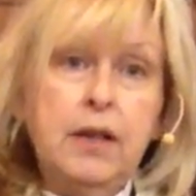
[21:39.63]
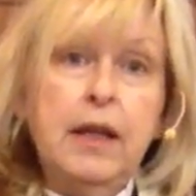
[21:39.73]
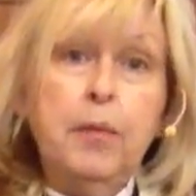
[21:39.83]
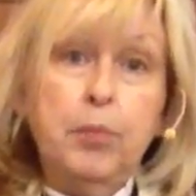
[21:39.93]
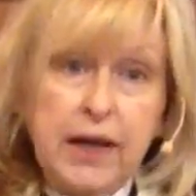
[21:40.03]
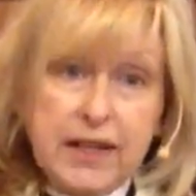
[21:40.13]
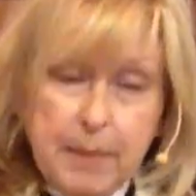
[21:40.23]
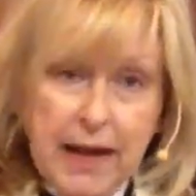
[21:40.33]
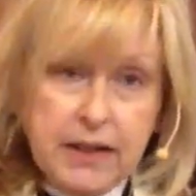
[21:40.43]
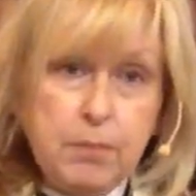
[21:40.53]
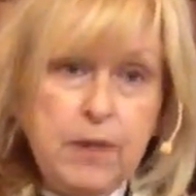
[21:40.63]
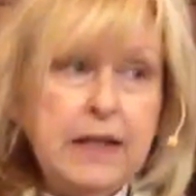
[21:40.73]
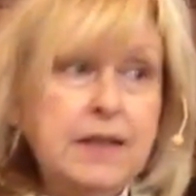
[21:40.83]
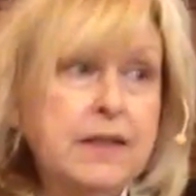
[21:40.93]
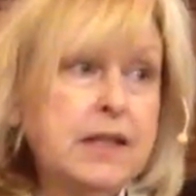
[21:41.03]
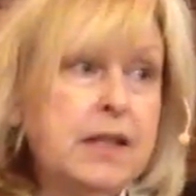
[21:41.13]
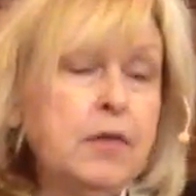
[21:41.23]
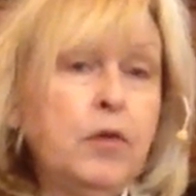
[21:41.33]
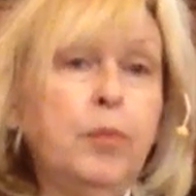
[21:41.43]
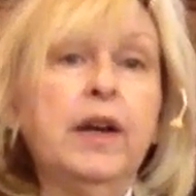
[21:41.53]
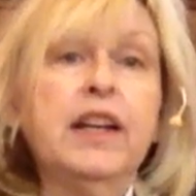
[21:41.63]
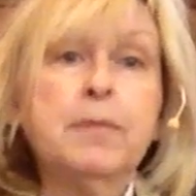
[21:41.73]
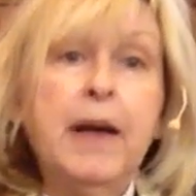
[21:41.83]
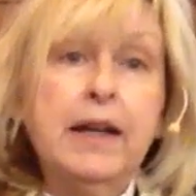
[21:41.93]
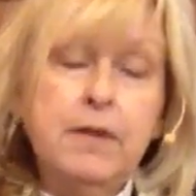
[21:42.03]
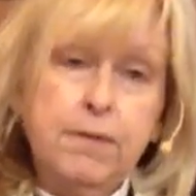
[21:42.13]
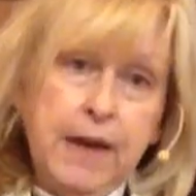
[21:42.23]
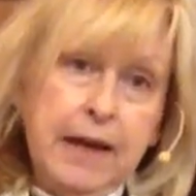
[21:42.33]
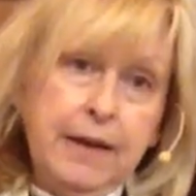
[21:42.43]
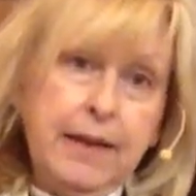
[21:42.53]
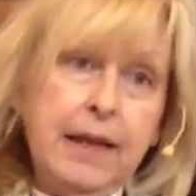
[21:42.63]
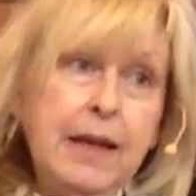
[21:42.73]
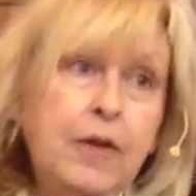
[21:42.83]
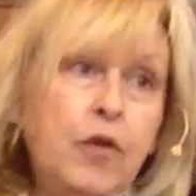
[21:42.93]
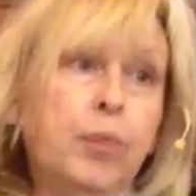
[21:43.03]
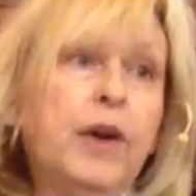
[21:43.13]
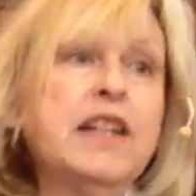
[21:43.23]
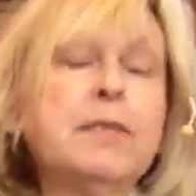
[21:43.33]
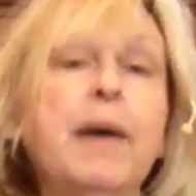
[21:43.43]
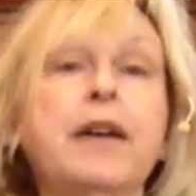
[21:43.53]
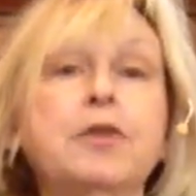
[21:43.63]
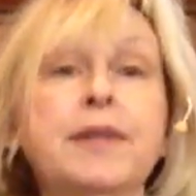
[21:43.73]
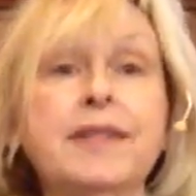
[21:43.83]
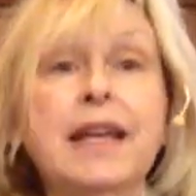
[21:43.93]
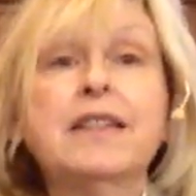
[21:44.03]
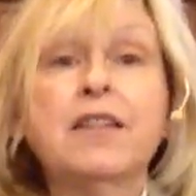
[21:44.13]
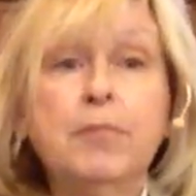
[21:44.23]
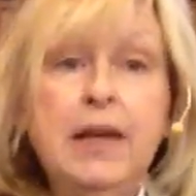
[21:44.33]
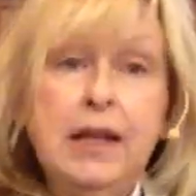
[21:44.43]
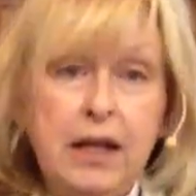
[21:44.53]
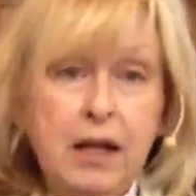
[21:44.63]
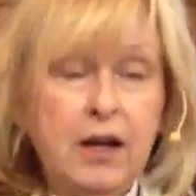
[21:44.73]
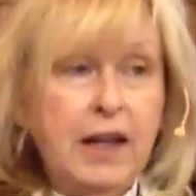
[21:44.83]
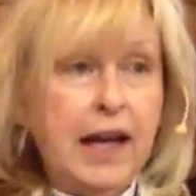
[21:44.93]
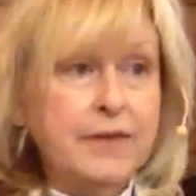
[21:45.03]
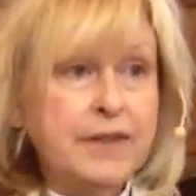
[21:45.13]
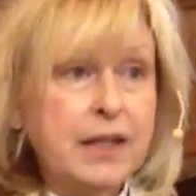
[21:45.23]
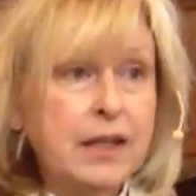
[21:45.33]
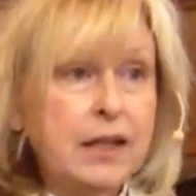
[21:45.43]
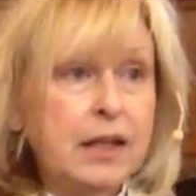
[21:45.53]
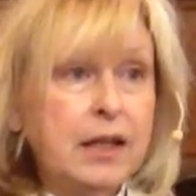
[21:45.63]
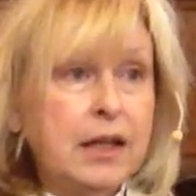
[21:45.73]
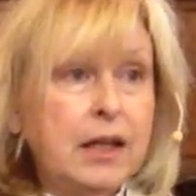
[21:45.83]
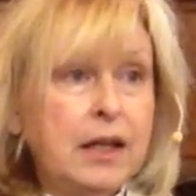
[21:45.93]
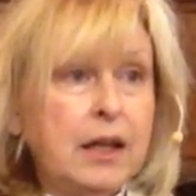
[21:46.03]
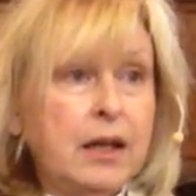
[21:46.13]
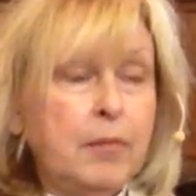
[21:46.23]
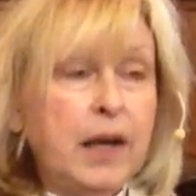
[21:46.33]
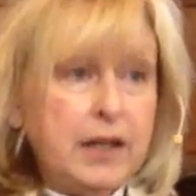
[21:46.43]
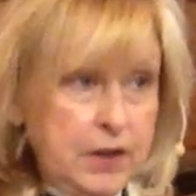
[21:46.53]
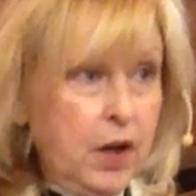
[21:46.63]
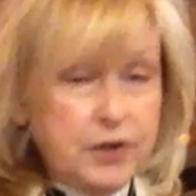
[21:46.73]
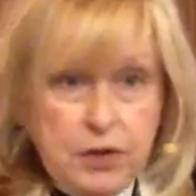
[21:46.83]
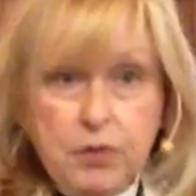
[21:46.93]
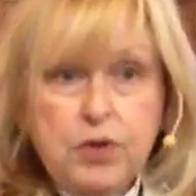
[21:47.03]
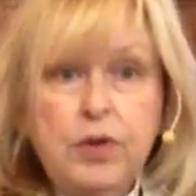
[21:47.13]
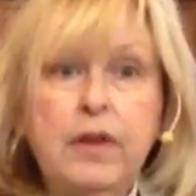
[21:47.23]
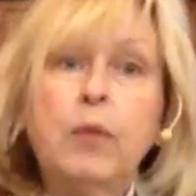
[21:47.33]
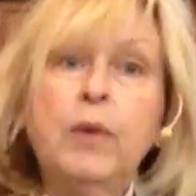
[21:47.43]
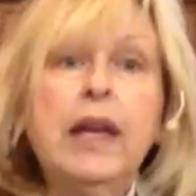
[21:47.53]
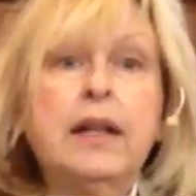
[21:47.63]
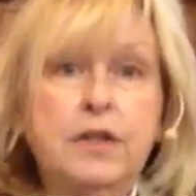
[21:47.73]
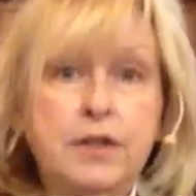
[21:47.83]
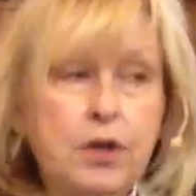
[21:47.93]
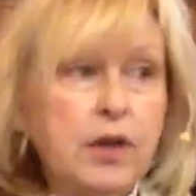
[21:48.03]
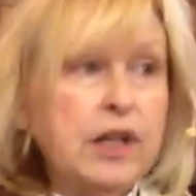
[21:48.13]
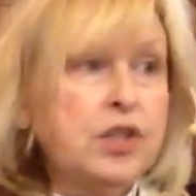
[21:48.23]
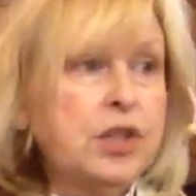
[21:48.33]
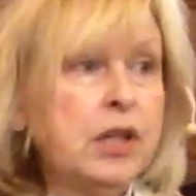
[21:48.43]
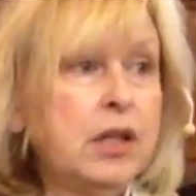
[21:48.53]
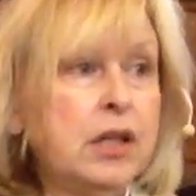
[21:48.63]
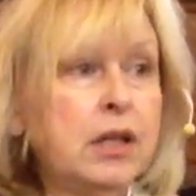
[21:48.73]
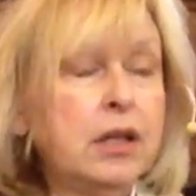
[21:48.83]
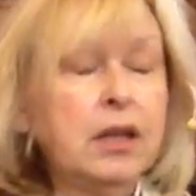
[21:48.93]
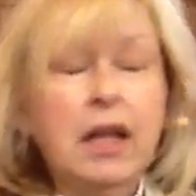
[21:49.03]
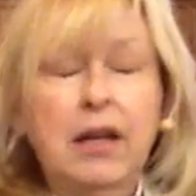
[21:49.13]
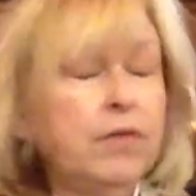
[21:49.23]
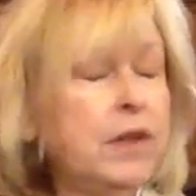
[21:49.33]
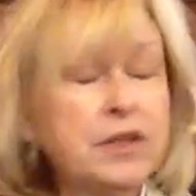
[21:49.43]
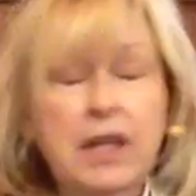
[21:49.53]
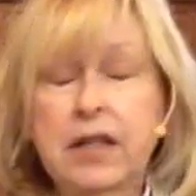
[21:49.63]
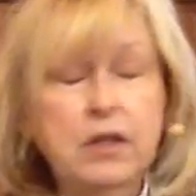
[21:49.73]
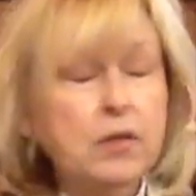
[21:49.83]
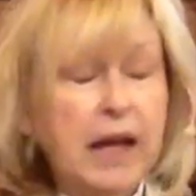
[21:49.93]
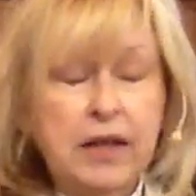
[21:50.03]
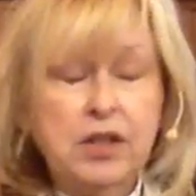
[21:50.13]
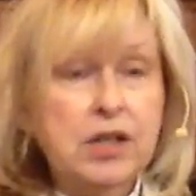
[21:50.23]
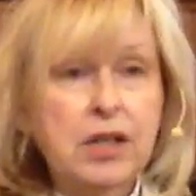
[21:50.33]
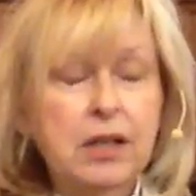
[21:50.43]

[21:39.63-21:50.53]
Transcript: He'll bring us back to peace, will bring us back to faith, will bring us back to a sense of meaning in our lives. But it's also true that we get discouraged, that it feels like too much,